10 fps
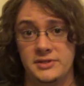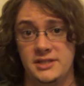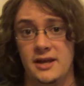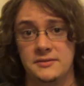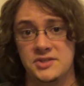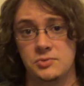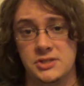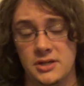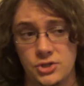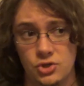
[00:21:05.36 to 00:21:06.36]
said this was
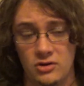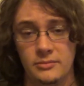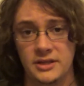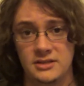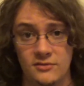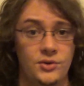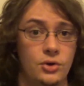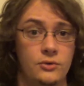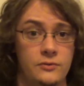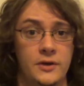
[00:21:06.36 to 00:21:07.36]
an extremely
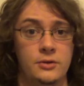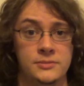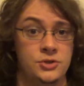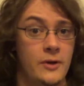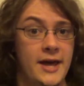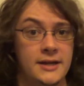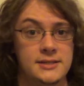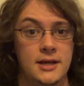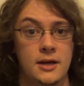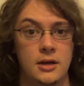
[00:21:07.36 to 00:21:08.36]
difficult film to
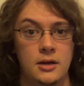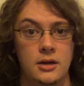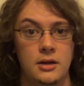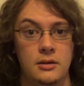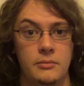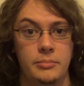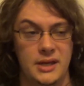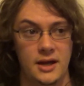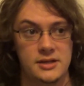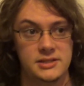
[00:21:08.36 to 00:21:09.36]
edit
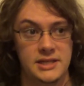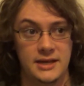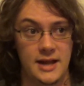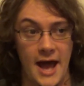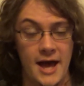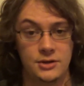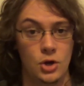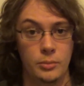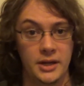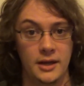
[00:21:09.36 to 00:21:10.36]
because it had
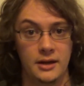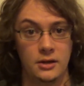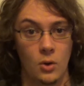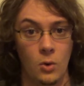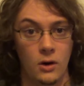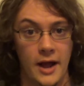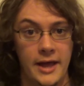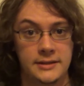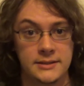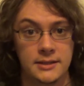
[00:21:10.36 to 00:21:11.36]
no beginning or
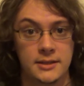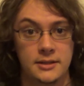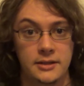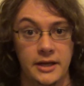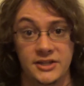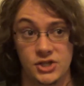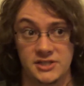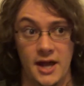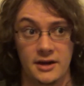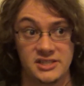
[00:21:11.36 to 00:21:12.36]
end. It
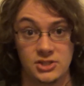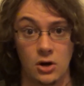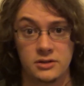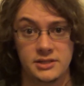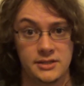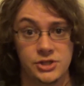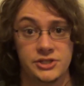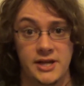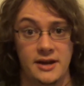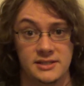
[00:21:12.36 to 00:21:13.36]
just kind of starts and
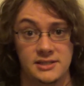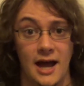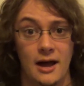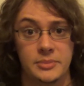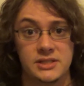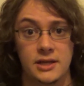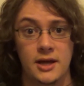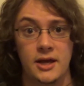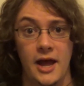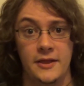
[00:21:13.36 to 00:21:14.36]
just kind of stops.
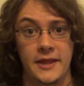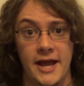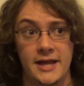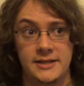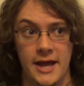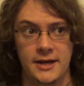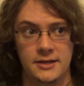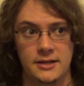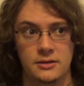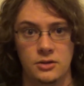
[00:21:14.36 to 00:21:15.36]
And they had to
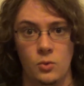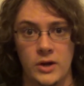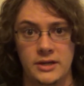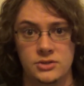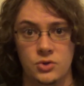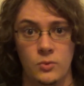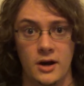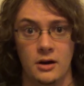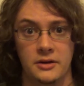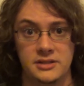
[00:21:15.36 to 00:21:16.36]
edit it in a way to
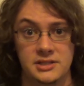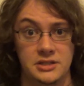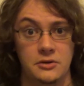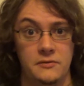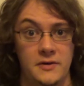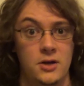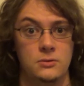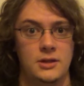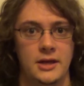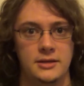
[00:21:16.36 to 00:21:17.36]
where it still
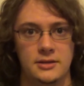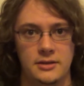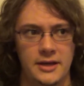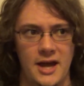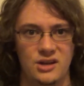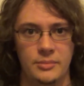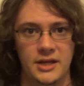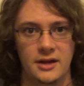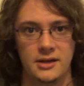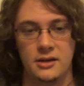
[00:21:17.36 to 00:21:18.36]
felt like it had a
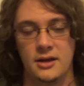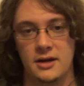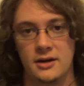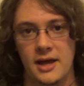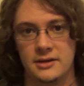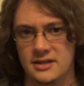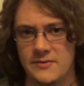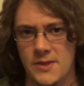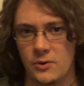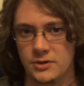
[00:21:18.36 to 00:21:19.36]
beginning and an end,
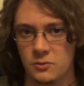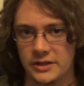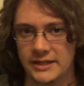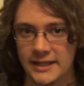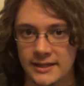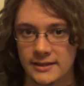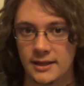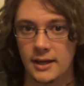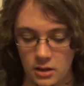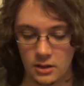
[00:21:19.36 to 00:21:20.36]
even though it really didn't.
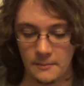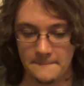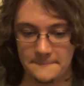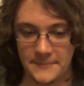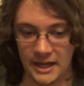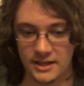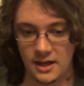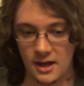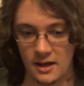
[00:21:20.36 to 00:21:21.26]
But